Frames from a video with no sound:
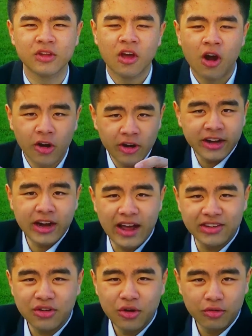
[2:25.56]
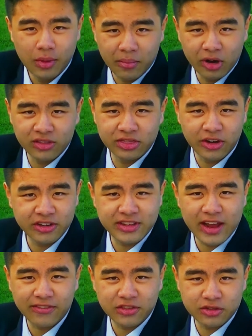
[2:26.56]
All right, guys, remember on Day
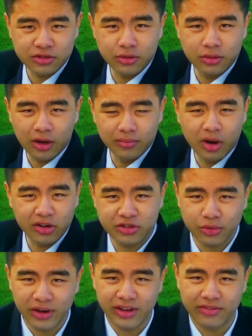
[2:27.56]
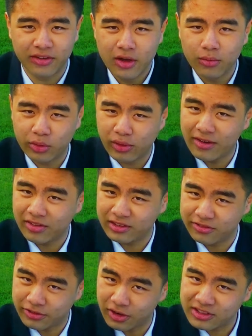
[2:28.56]
after school on March 20th when we're having the
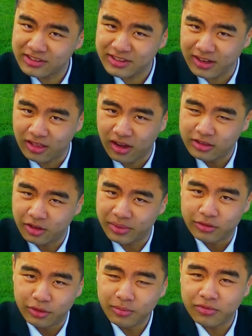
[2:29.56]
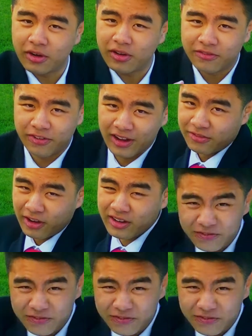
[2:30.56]
Frozen sing-along. There'll be room for fun, fun,